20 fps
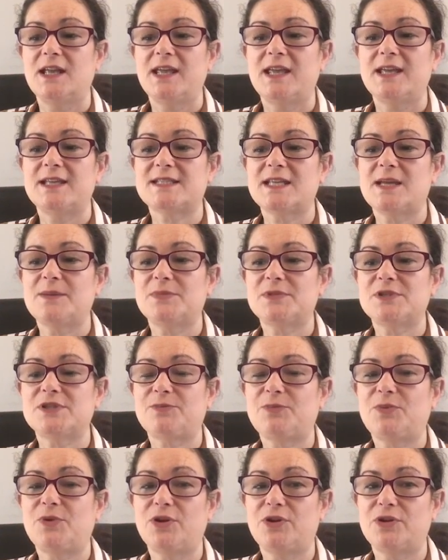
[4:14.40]
Examples
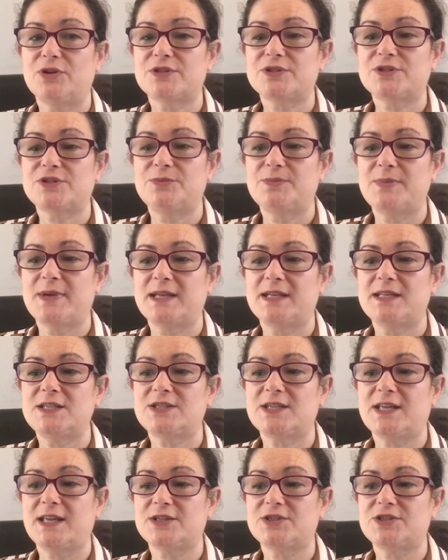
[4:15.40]
of products to
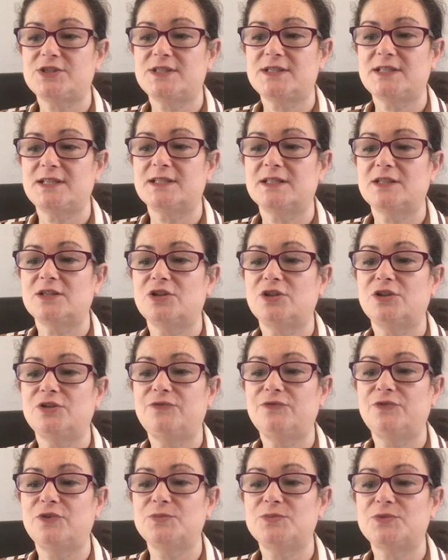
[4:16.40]
manage exudate include
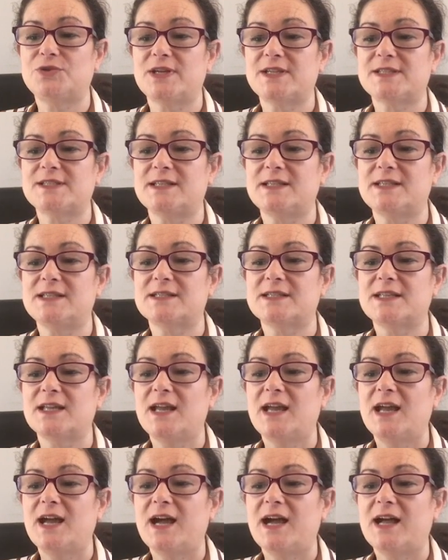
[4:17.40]
foam dressings,
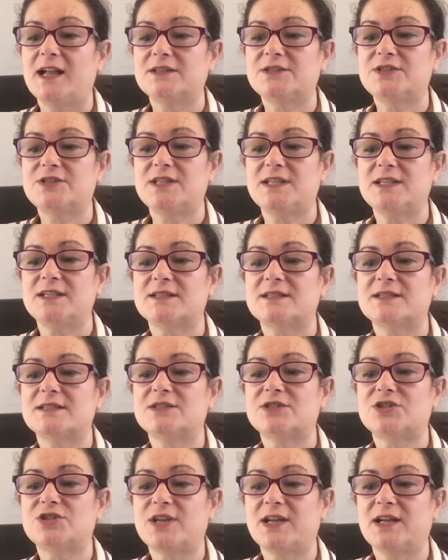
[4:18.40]
alginates,
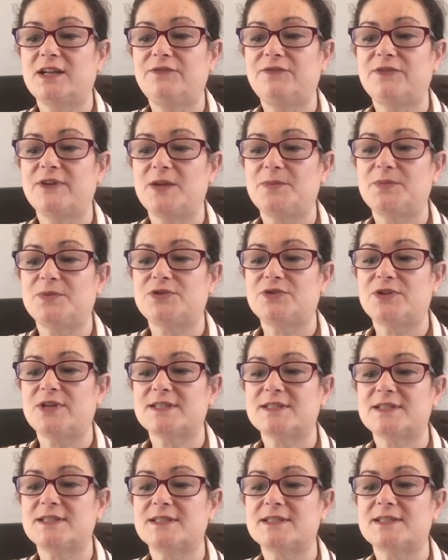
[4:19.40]
gel fibre
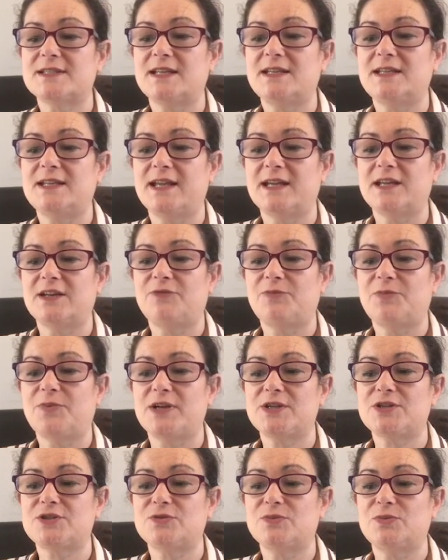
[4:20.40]
dressings, and negative
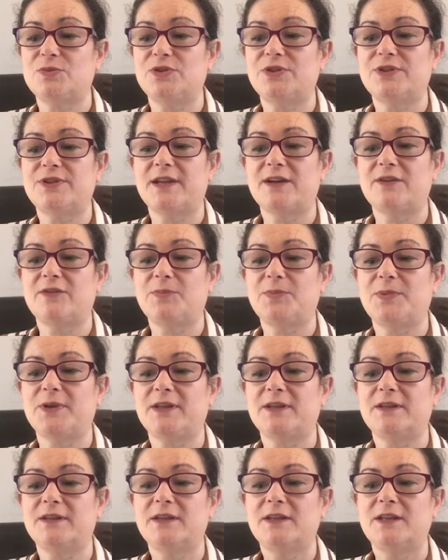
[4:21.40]
pressure wound
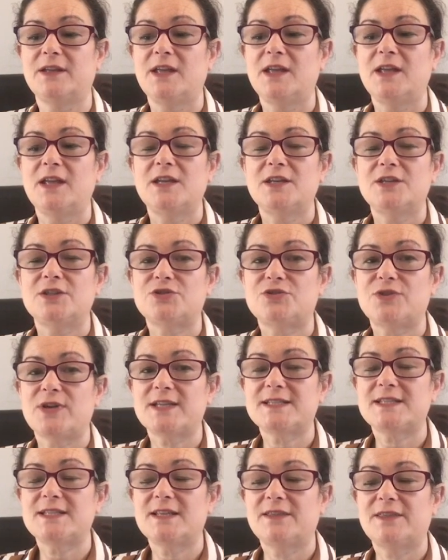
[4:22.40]
therapy.
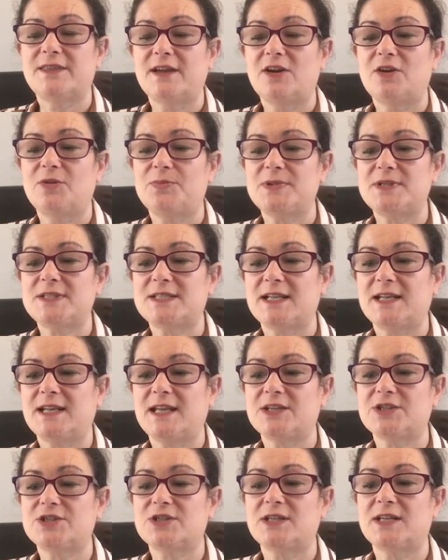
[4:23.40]
Dressing therapy
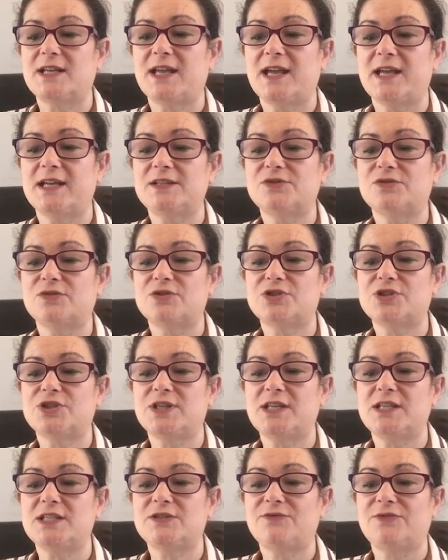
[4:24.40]
selection and/or
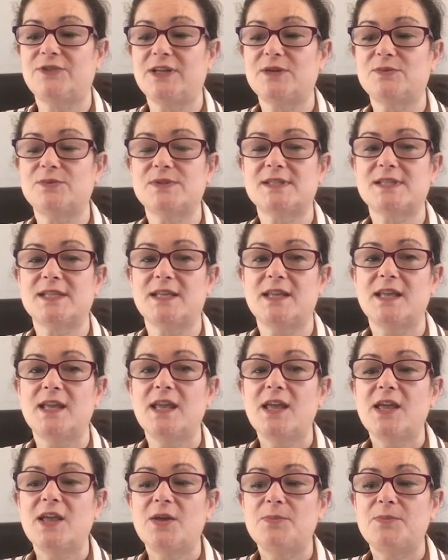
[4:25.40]
change frequency
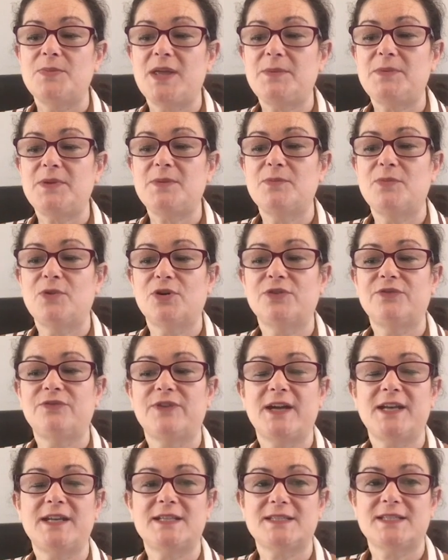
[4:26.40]
may be
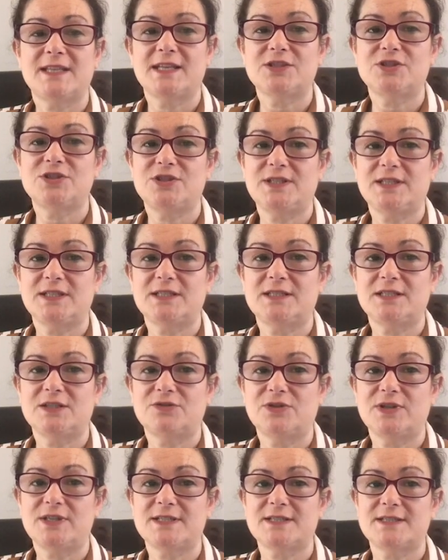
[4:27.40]
modified as exudate
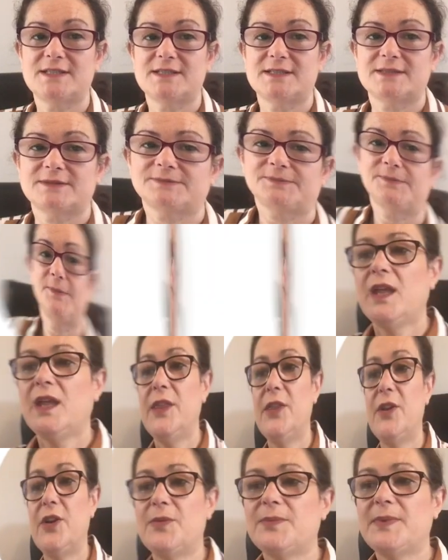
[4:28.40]
decreases.
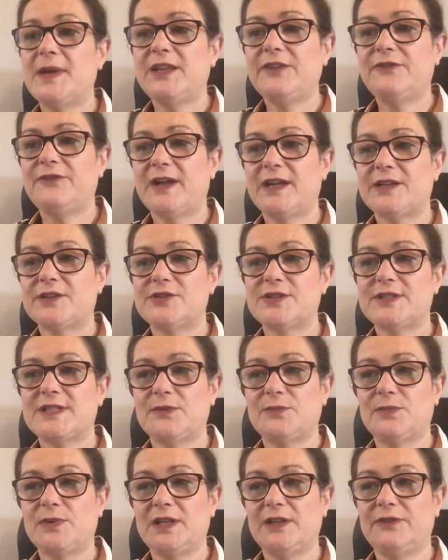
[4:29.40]
There are many factors
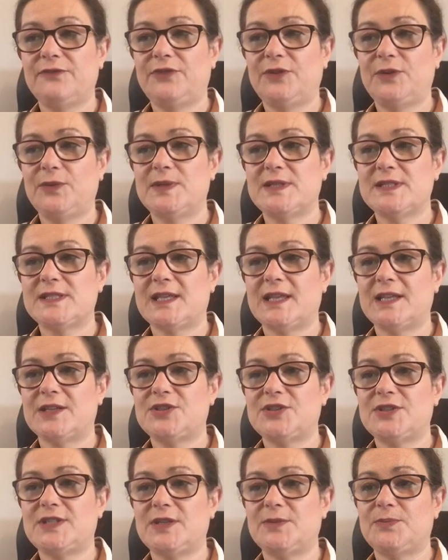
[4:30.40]
that will influence
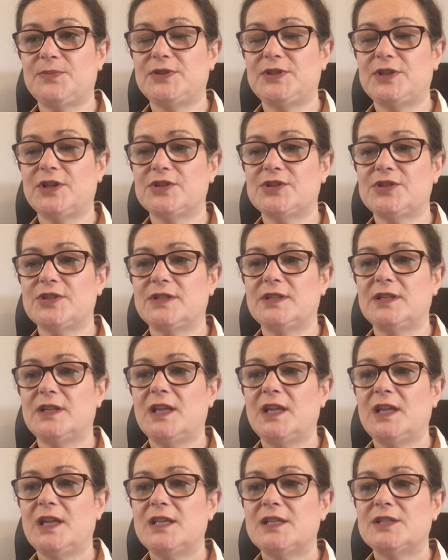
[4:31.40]
exudate production,
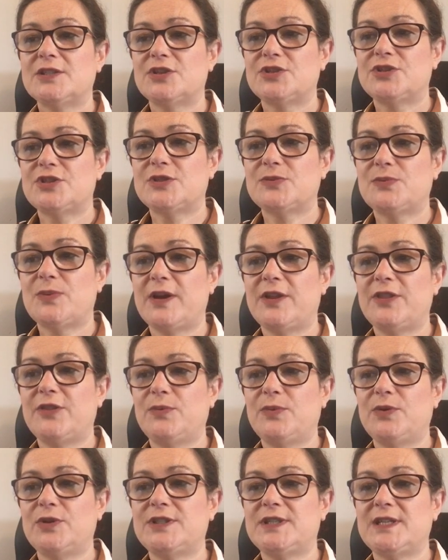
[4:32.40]
such as where the
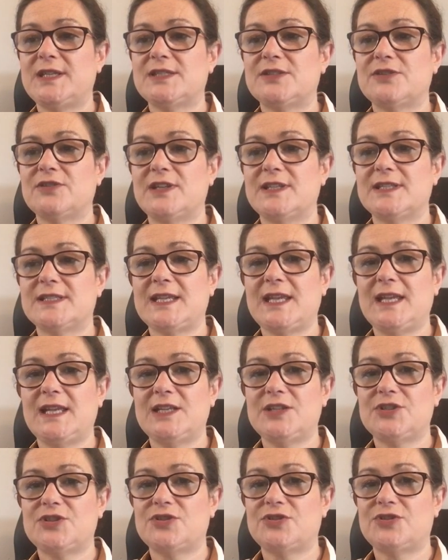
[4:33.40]
wound is on its
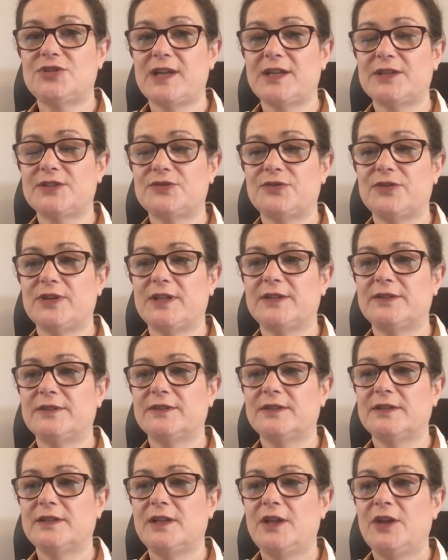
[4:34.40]
healing trajectory.
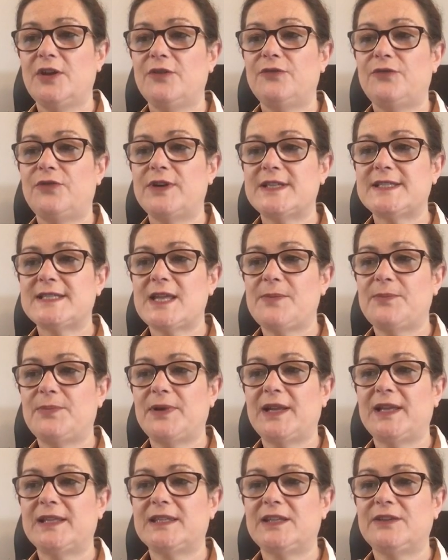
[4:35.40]
For
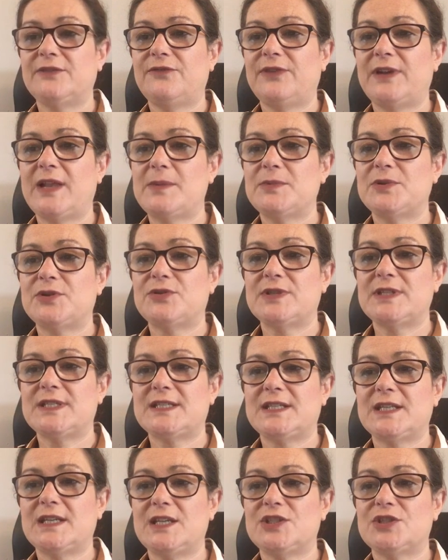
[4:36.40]
example, at the inflammatory
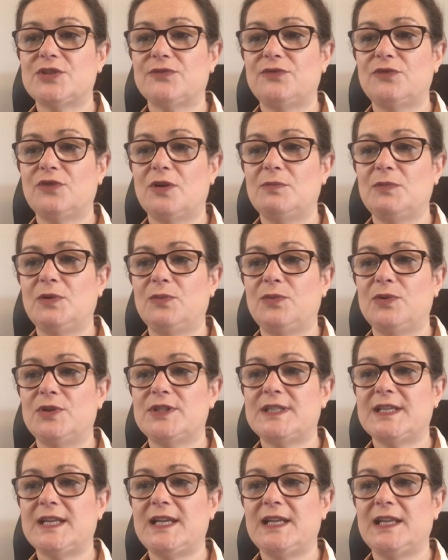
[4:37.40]
stage of normal
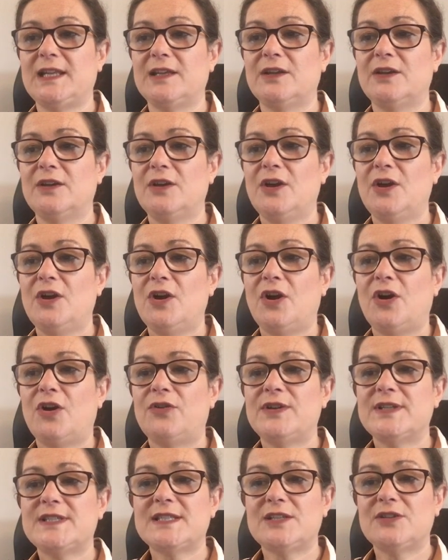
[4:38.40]
wound healing,
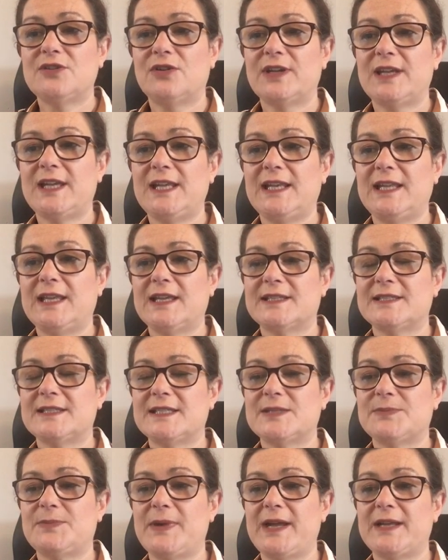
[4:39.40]
or is it not healing as
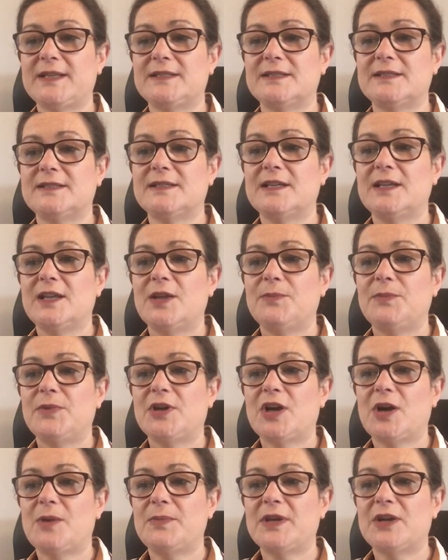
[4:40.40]
expected,
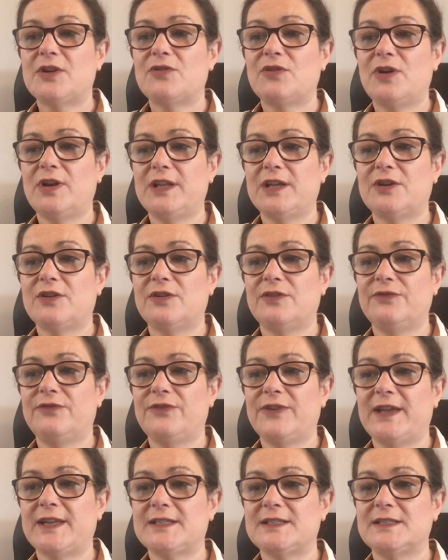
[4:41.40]
becoming chronic or
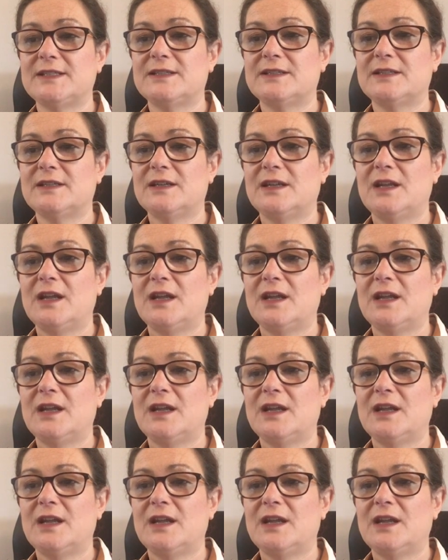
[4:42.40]
infected?